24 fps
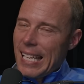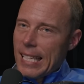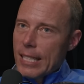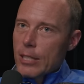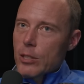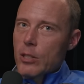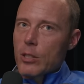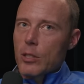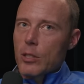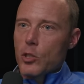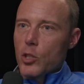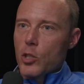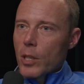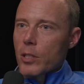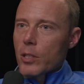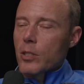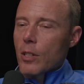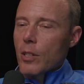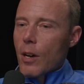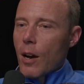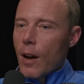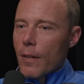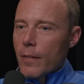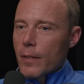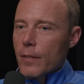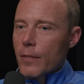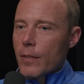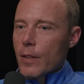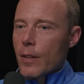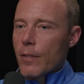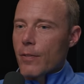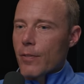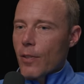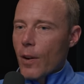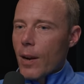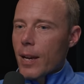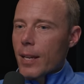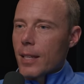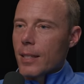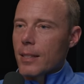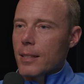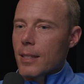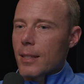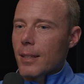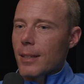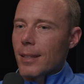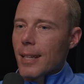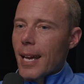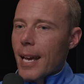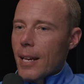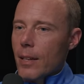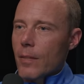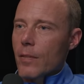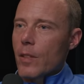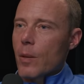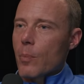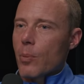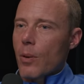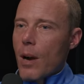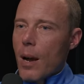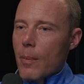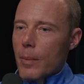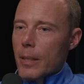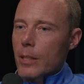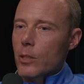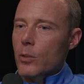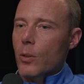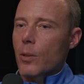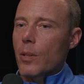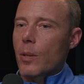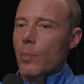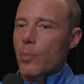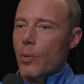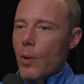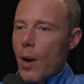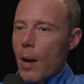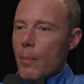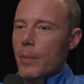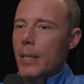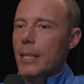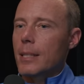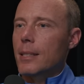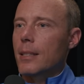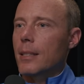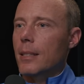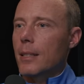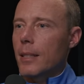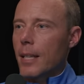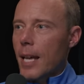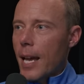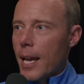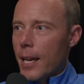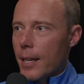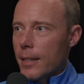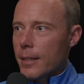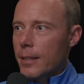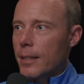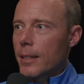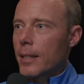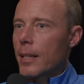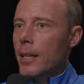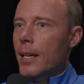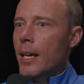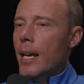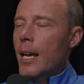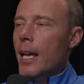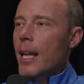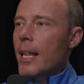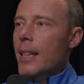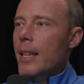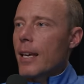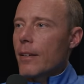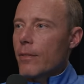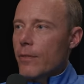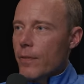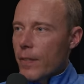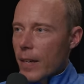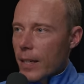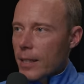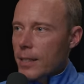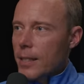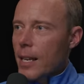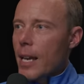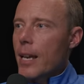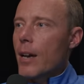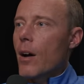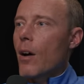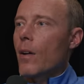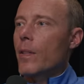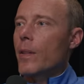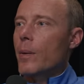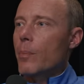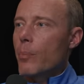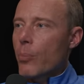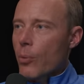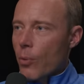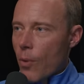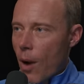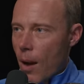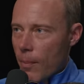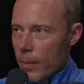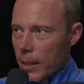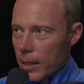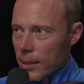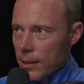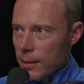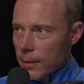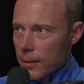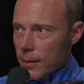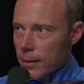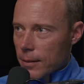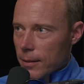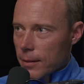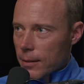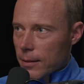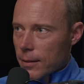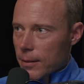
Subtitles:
is just off of the phrase, the land of the promise or the promised land. They fixate on the promise.